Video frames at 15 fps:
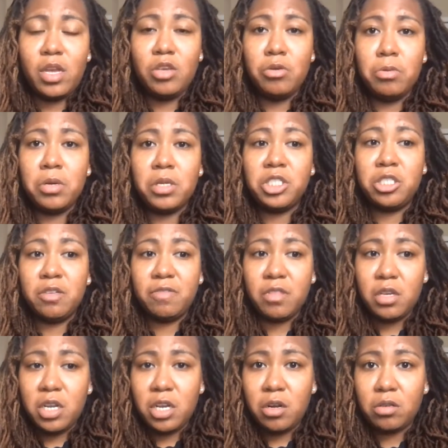you can shift the
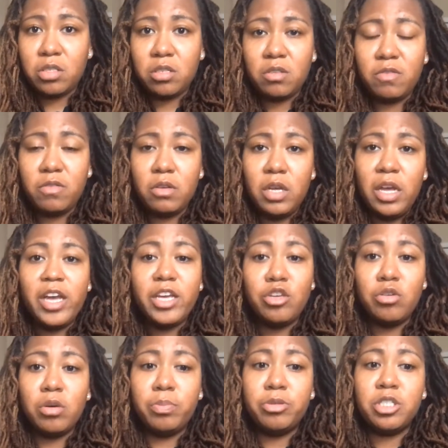narrative and you
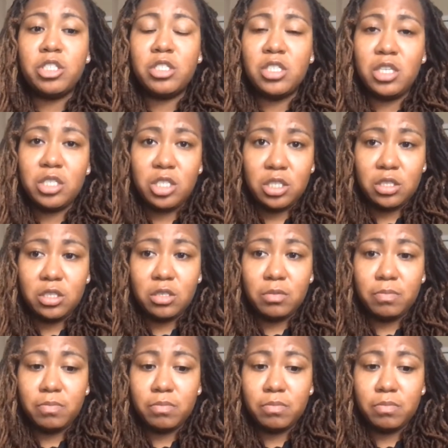can push the agenda.